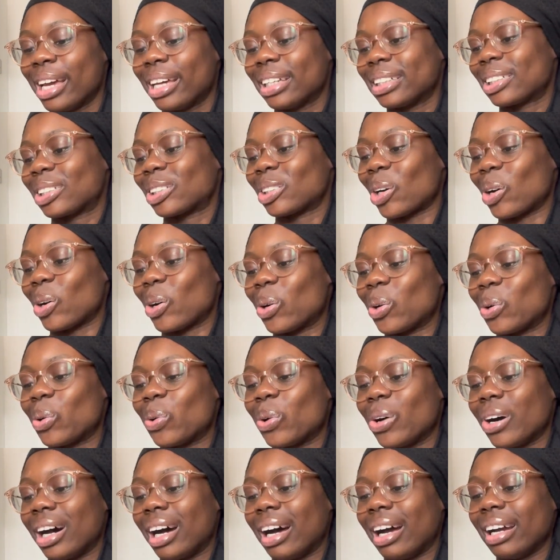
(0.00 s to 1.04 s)

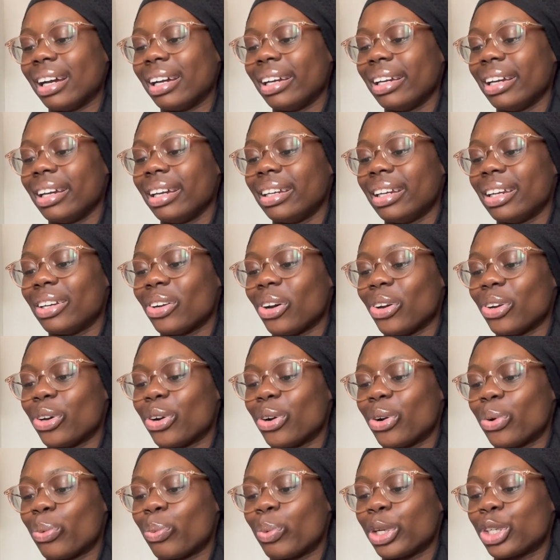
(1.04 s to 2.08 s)
so I did not
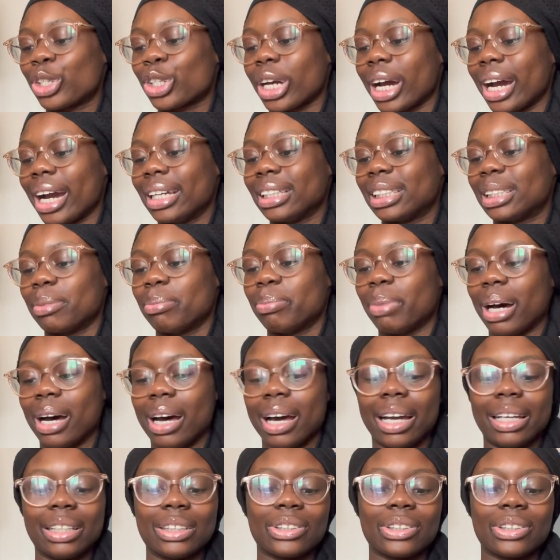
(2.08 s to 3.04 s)
know which kind to buy.